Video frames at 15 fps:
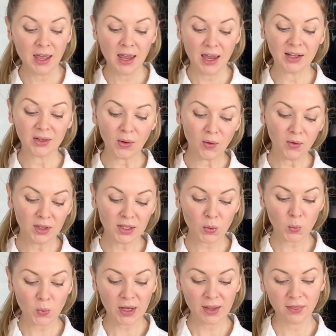and only
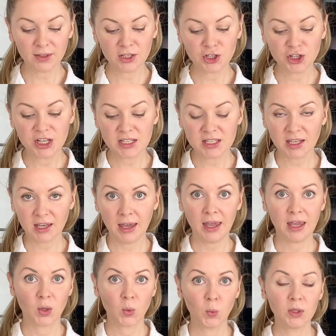when the
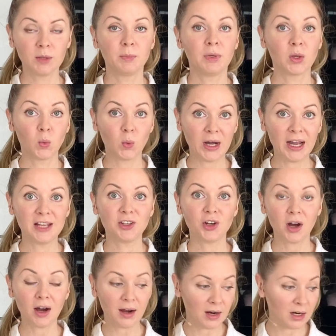cheesecake will be quite
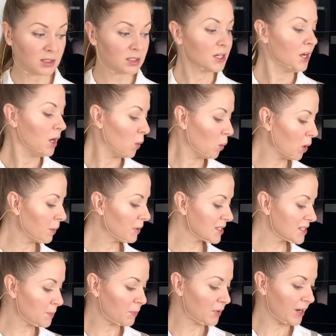hard we will
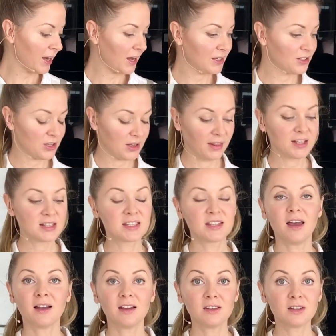spread the
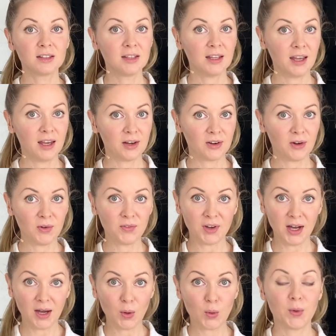second layer of
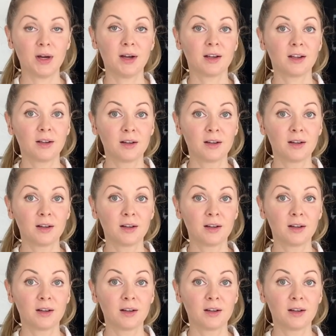our